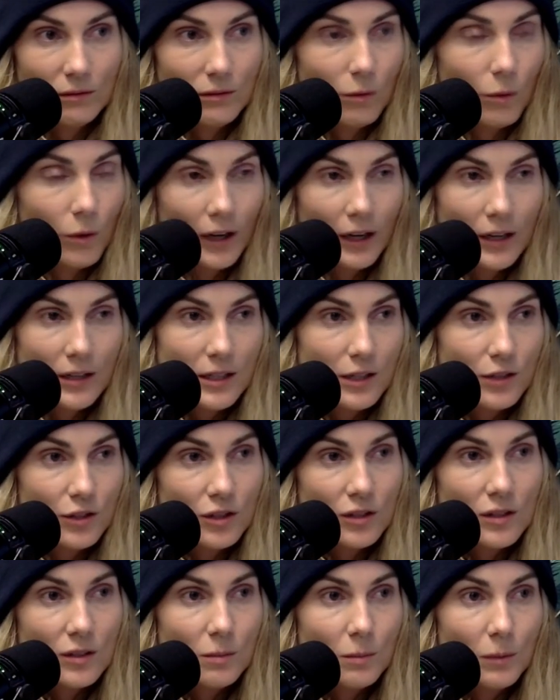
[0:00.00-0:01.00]

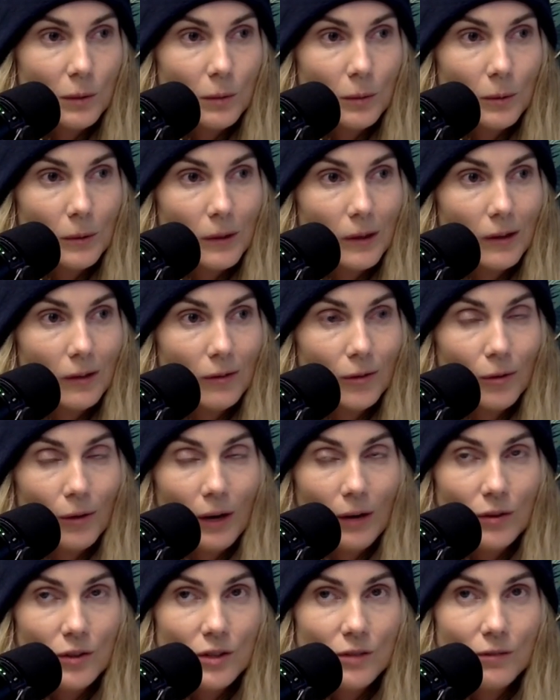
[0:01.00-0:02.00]
organizations and people kind of
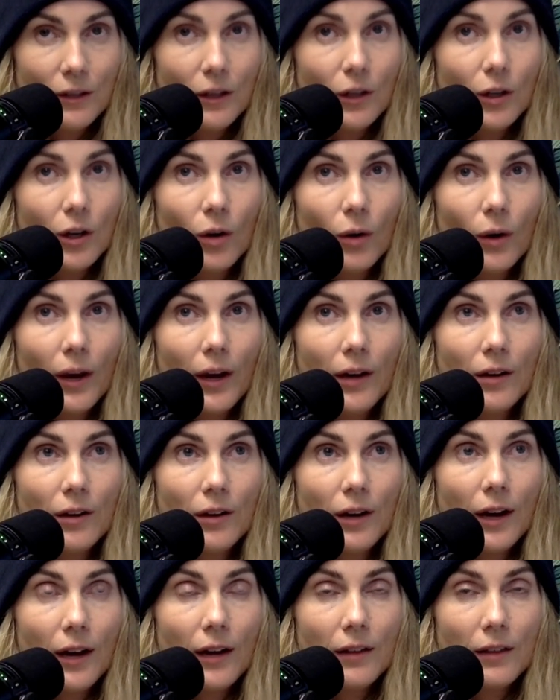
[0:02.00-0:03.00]
around Tofino,
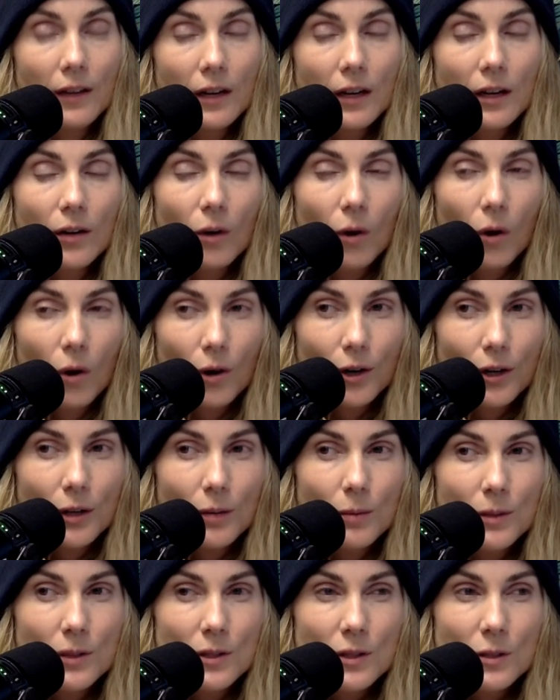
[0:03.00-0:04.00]
and I think had
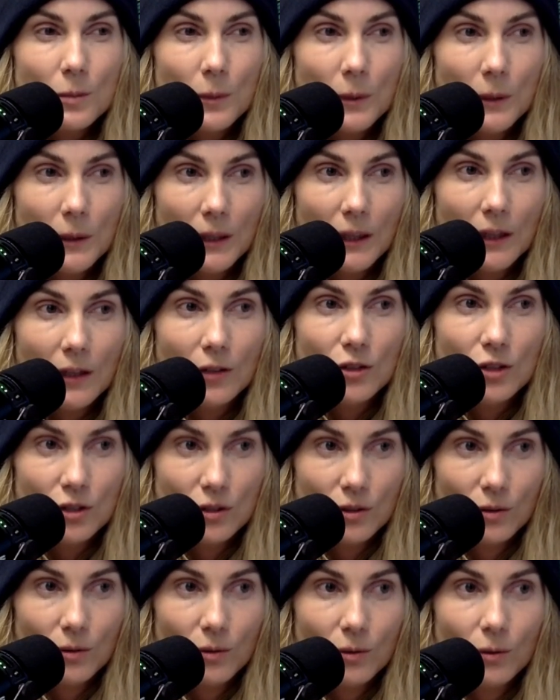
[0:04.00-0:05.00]
already been speaking
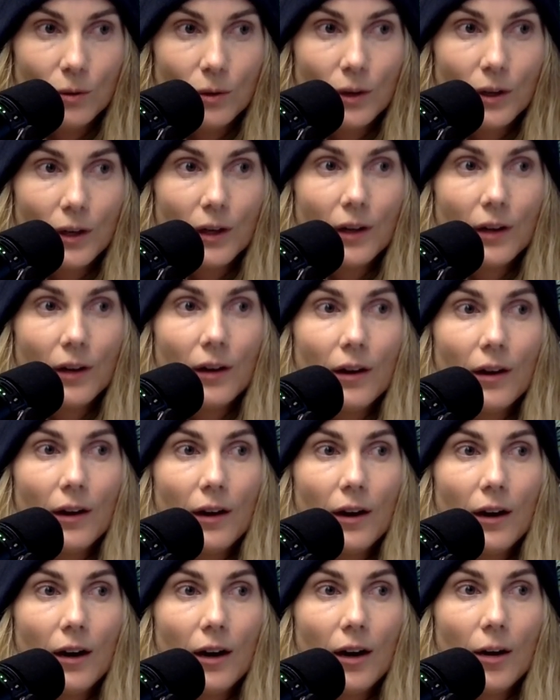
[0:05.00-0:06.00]
to
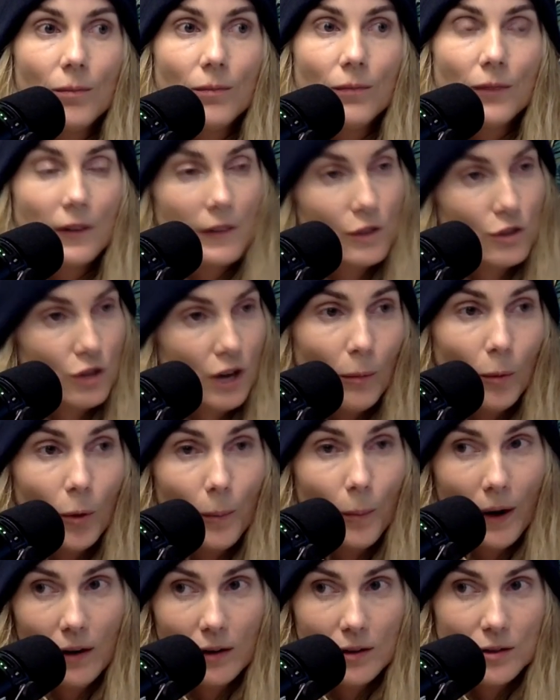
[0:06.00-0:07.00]
like the tribal
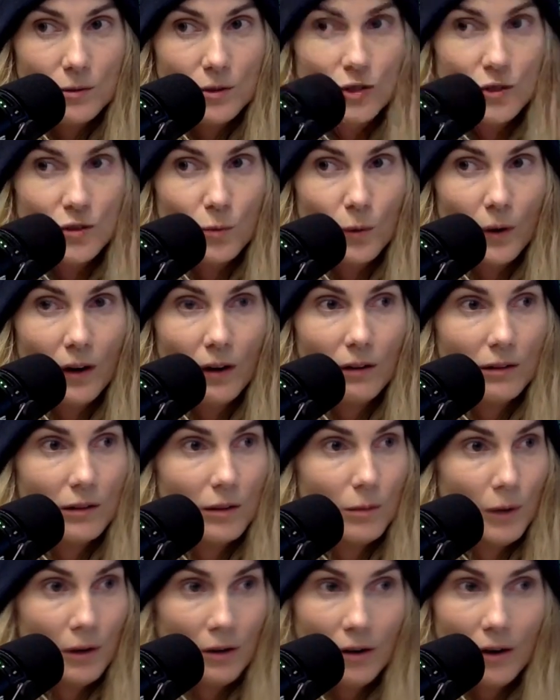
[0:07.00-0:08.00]
parks, which is where
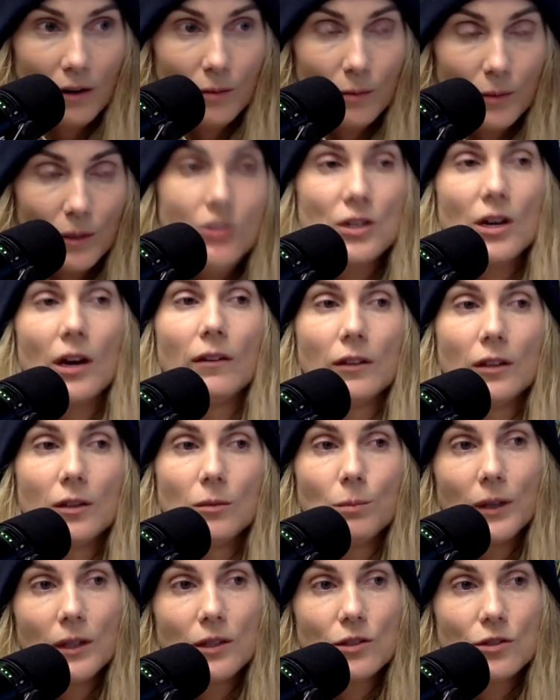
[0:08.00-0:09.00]
the Mears
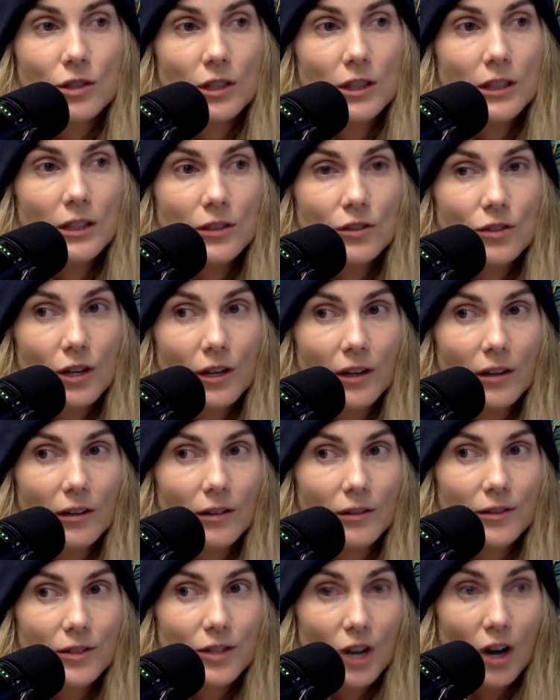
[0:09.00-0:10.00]
Island Big Tree
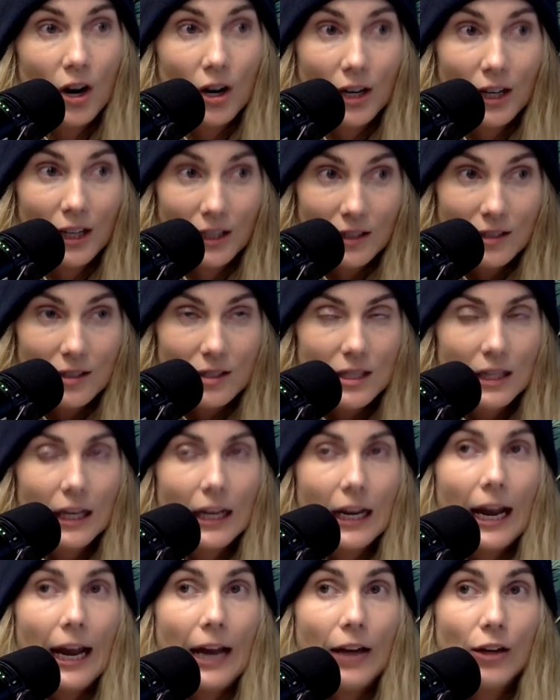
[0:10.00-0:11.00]
Trail dock is,
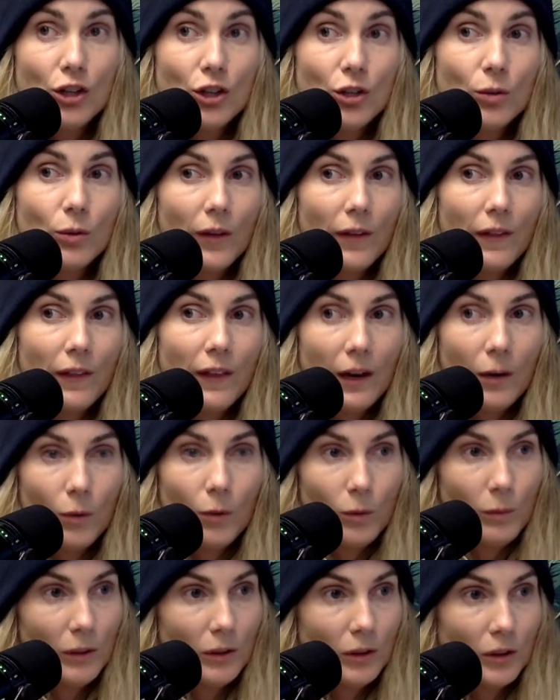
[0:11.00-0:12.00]
and knew that they
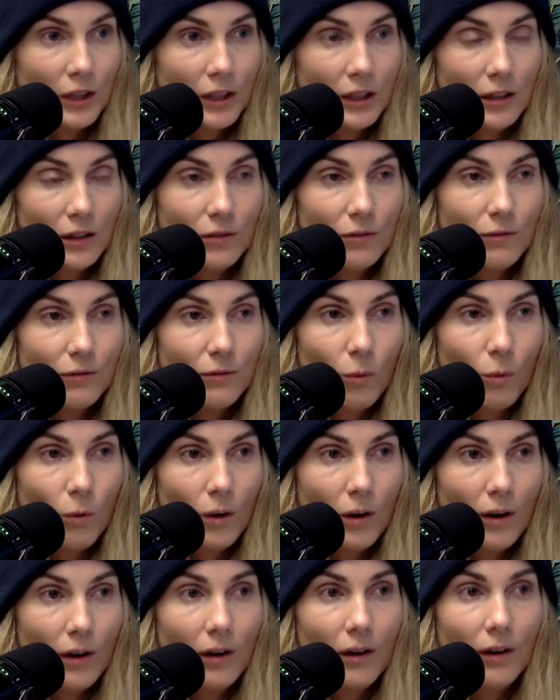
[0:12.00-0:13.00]
would be looking
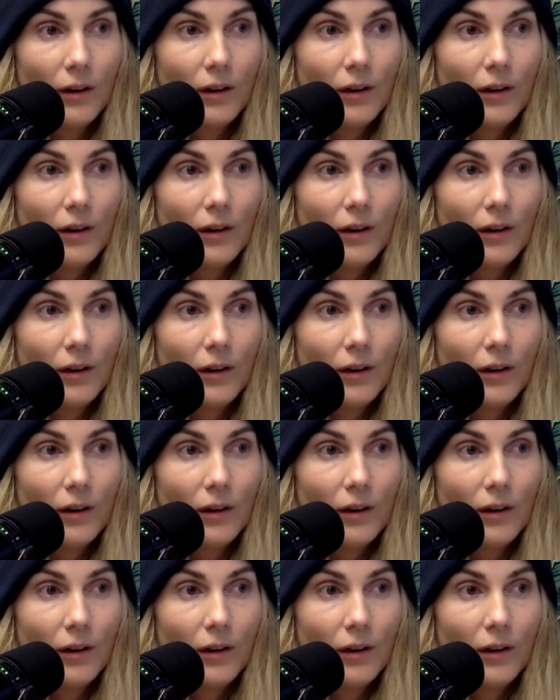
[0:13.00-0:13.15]
for